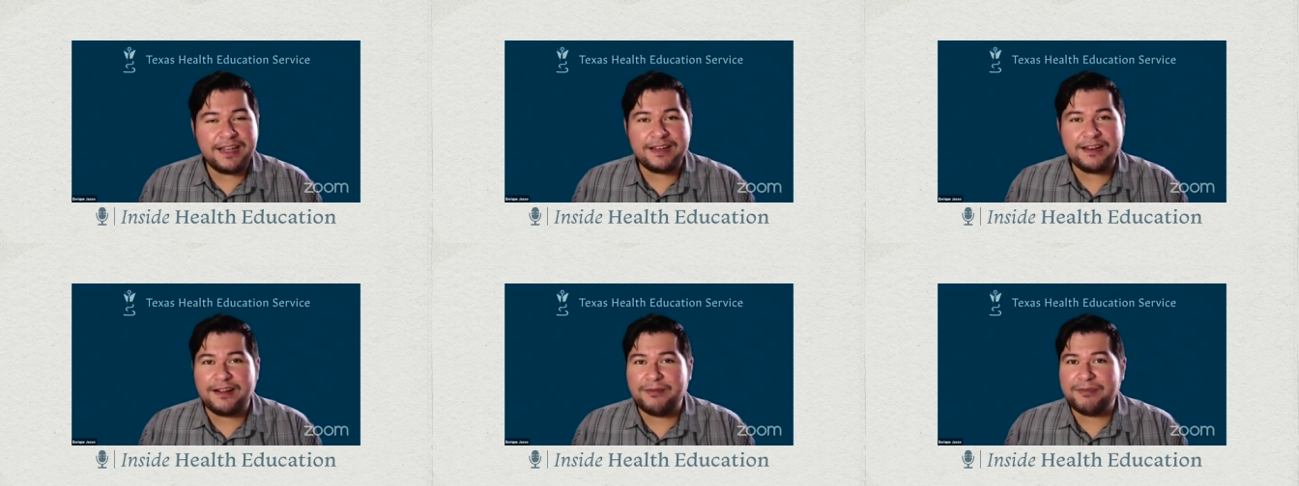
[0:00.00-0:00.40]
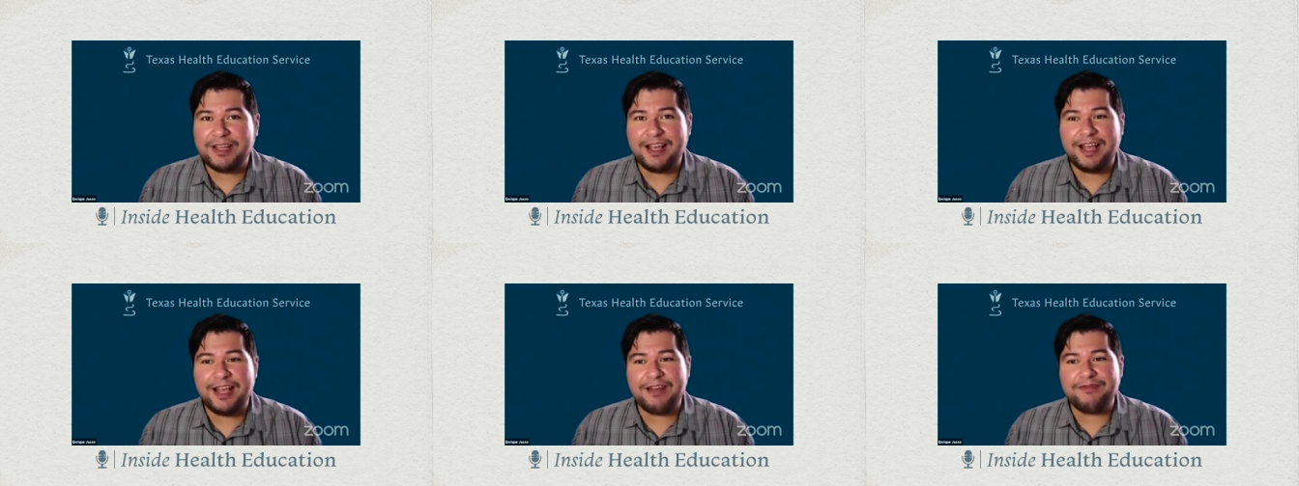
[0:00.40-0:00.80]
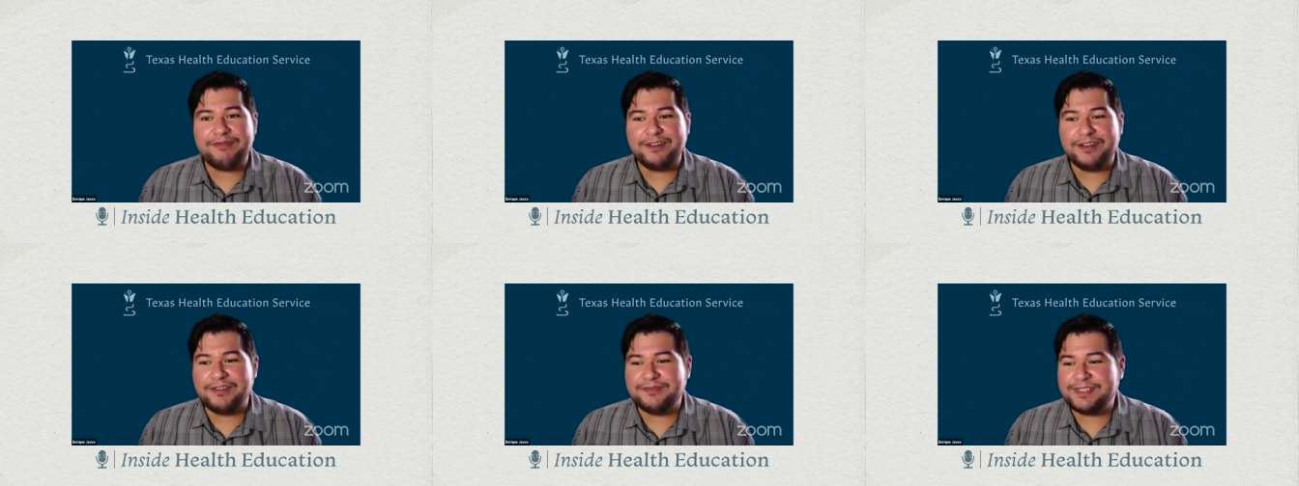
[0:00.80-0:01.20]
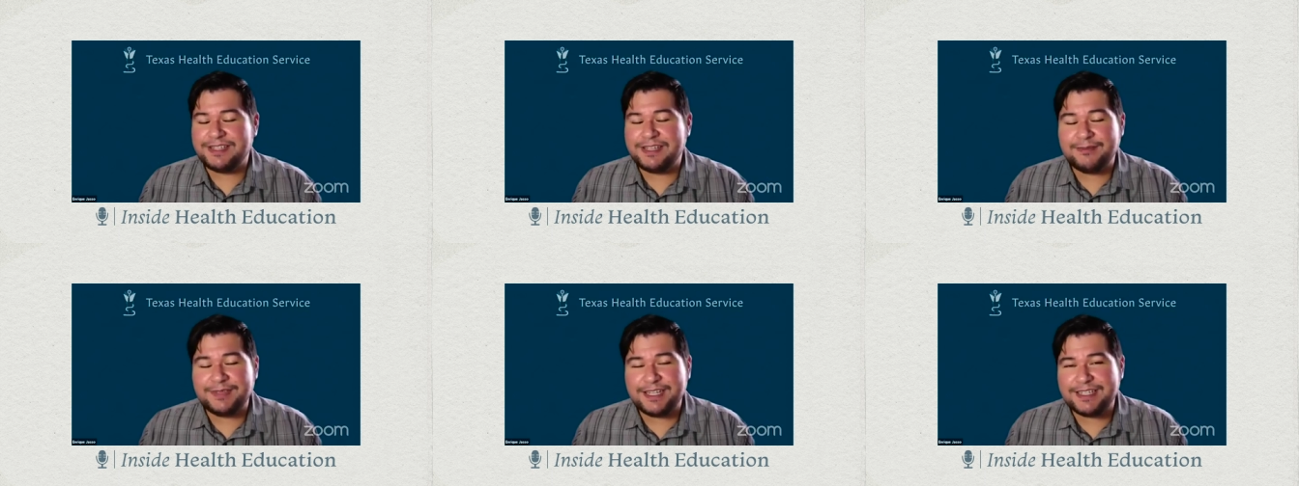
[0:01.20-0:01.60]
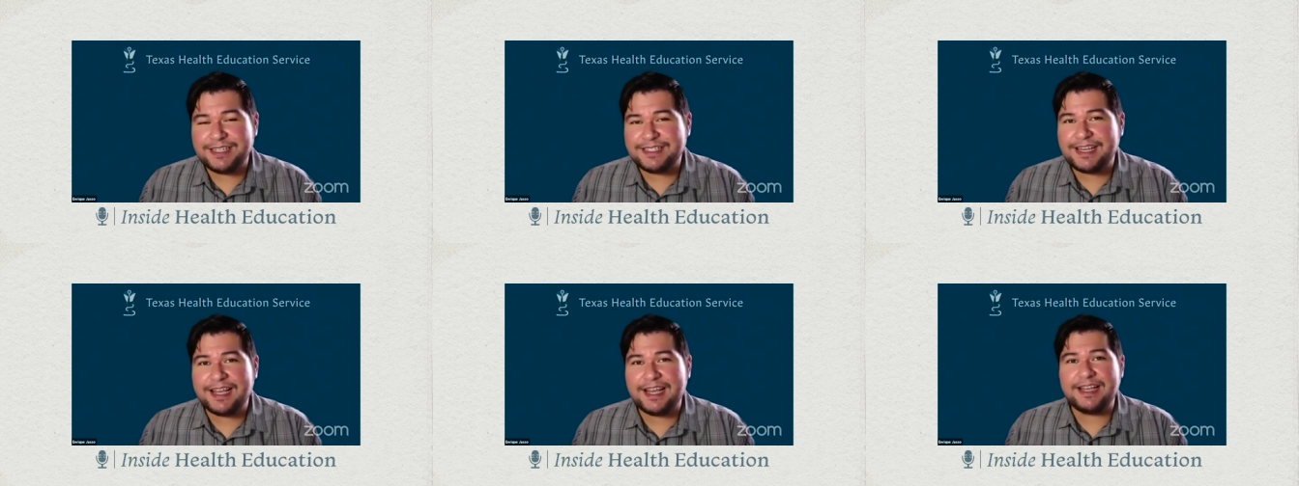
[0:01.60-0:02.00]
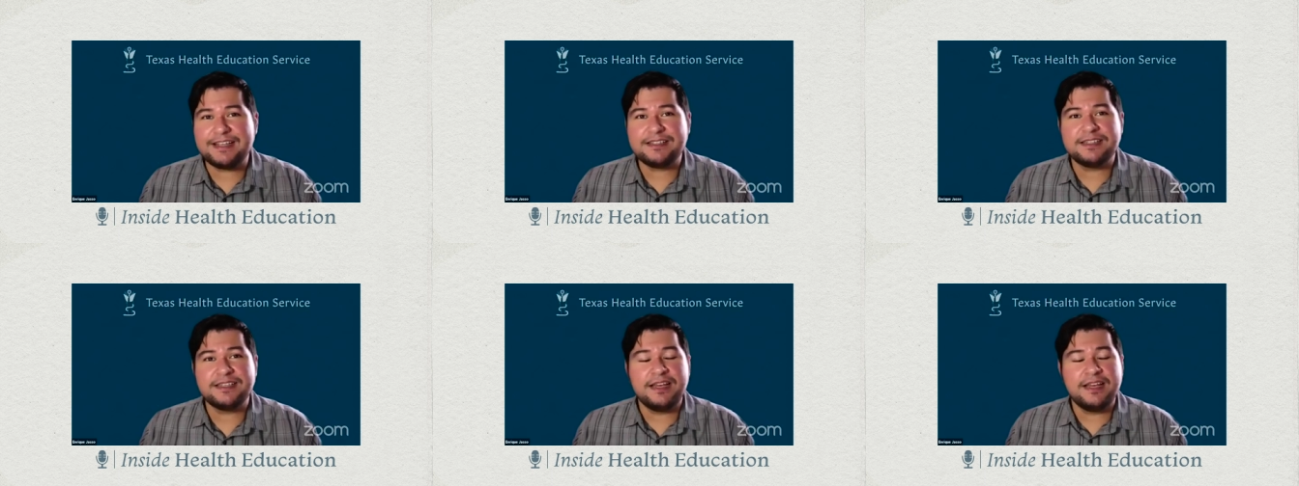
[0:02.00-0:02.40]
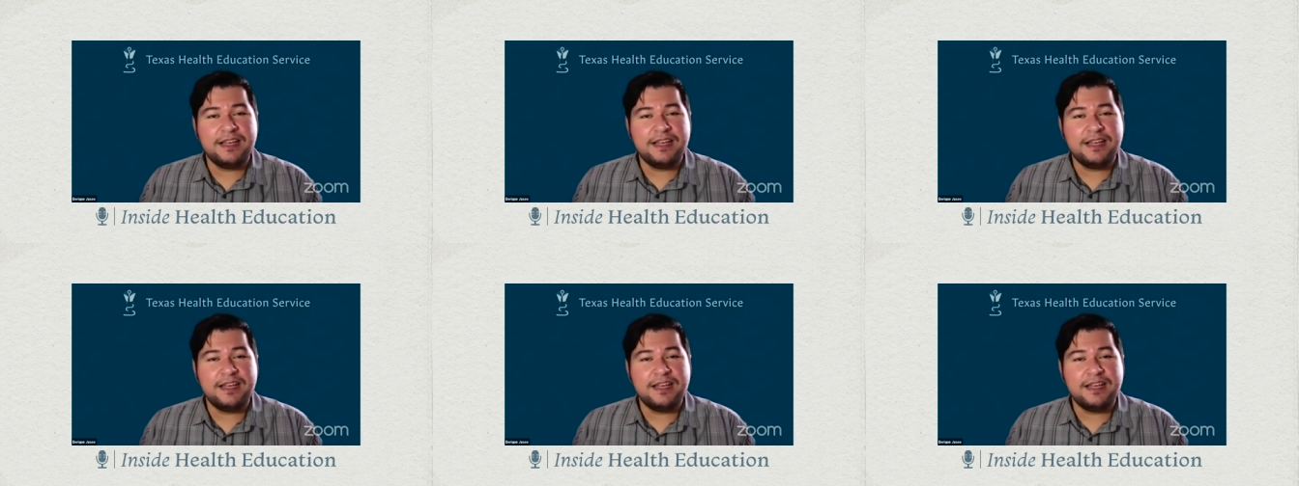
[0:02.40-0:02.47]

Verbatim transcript: And on behalf of TMDSAS,